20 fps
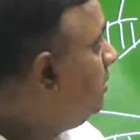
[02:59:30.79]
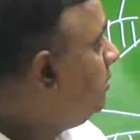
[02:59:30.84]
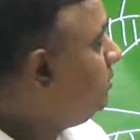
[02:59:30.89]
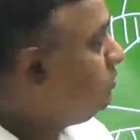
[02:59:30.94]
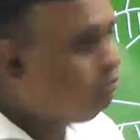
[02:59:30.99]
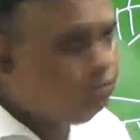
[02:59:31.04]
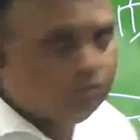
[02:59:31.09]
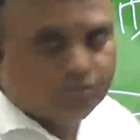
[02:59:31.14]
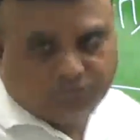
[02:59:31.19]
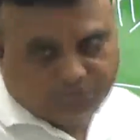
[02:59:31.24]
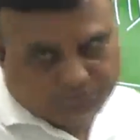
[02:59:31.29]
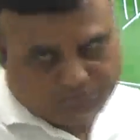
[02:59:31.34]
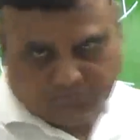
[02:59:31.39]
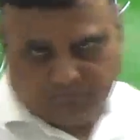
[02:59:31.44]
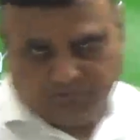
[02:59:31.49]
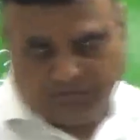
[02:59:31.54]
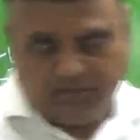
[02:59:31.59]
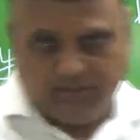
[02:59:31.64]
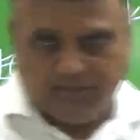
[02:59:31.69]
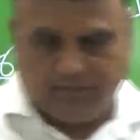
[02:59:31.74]
So
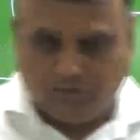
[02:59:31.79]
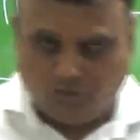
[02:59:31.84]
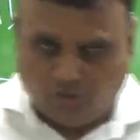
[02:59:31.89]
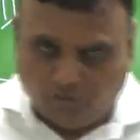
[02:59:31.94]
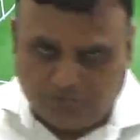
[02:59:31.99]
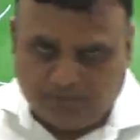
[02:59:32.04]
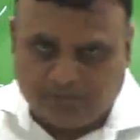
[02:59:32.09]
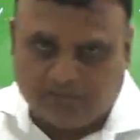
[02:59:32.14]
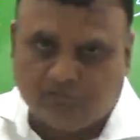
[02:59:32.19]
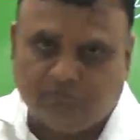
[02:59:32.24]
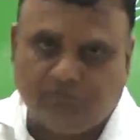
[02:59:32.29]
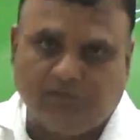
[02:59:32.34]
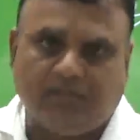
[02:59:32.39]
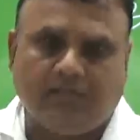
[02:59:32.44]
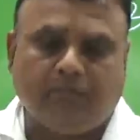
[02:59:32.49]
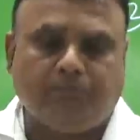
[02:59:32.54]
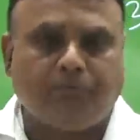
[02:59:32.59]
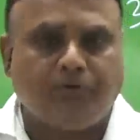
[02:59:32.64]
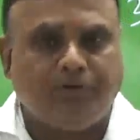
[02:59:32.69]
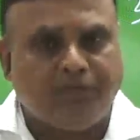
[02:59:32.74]
in economic sphere, in
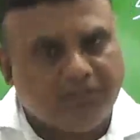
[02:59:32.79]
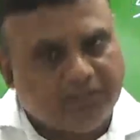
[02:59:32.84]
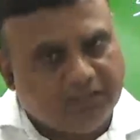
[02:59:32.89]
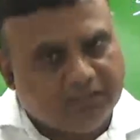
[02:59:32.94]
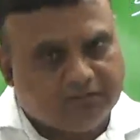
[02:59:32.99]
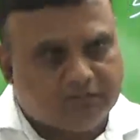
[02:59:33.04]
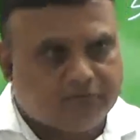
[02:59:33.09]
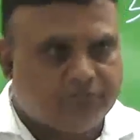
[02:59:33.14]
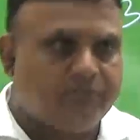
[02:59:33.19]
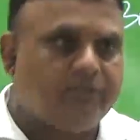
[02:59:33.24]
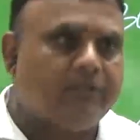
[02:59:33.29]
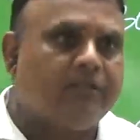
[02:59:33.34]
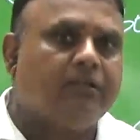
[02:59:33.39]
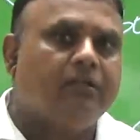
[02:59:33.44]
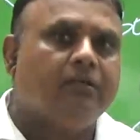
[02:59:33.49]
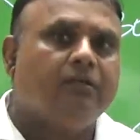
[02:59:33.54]
political sphere,